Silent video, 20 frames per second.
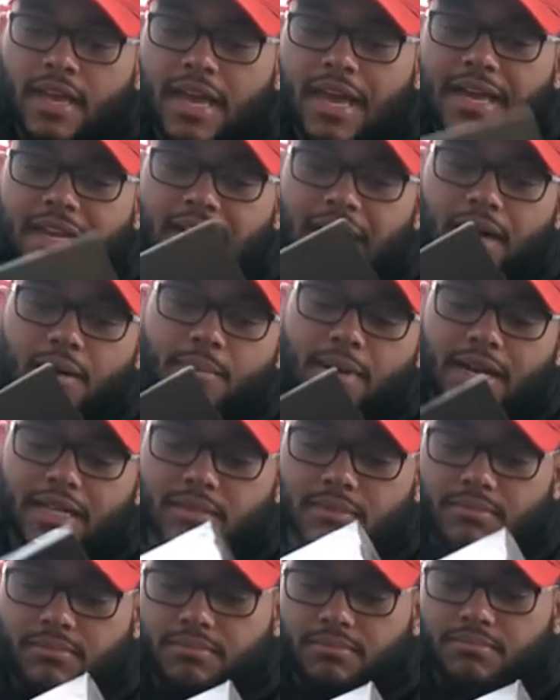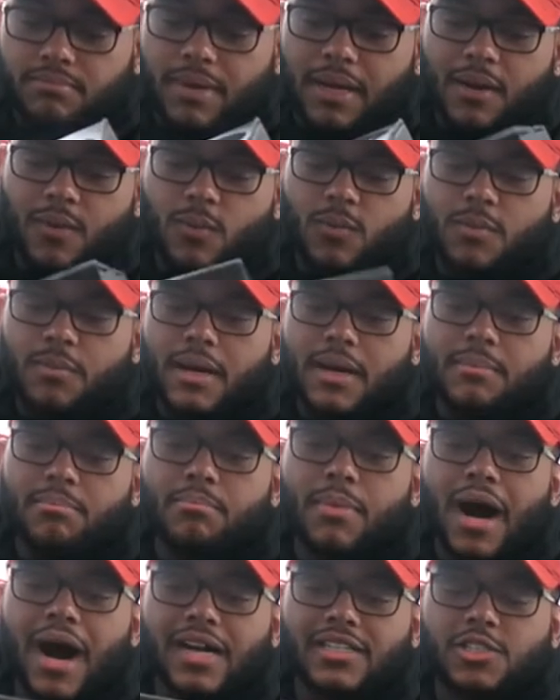And uh, about a About a, about
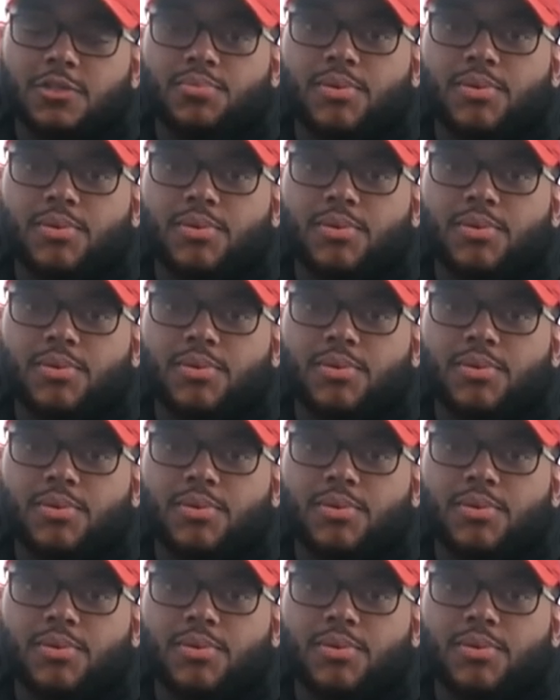a box,